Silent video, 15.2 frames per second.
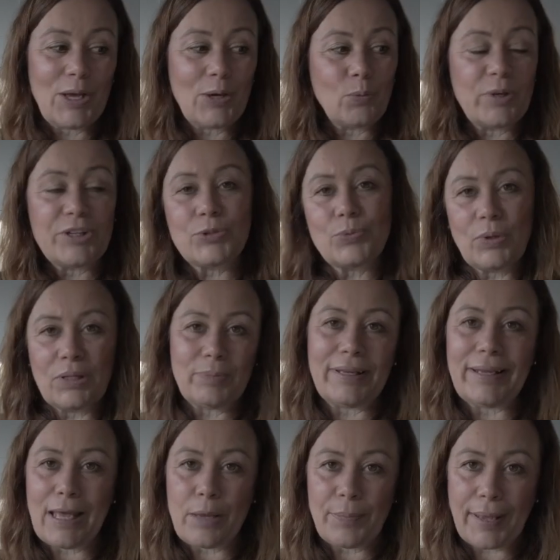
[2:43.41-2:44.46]
which will be
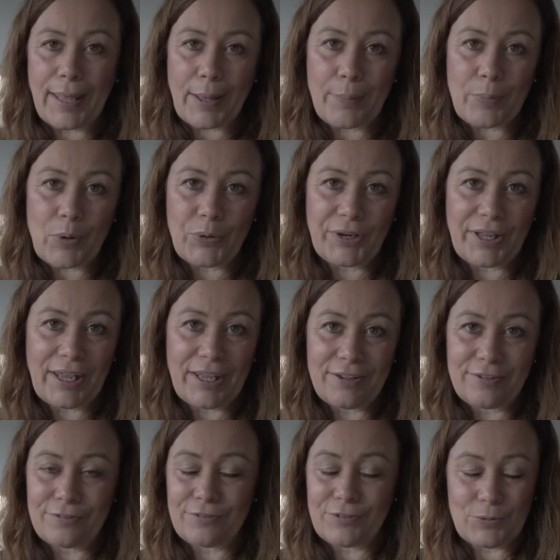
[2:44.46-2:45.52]
coming up on
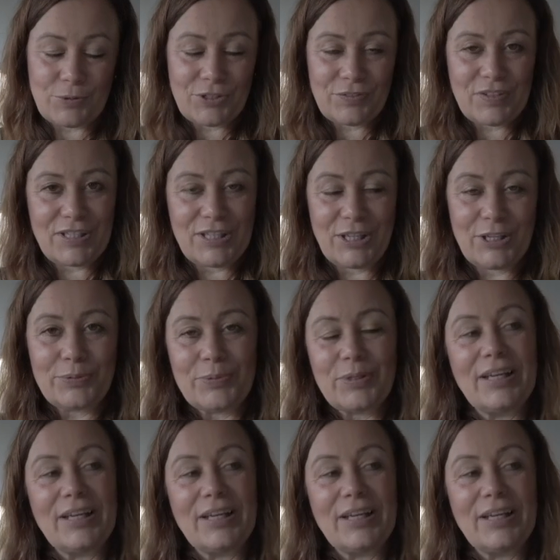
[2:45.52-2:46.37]
a future video.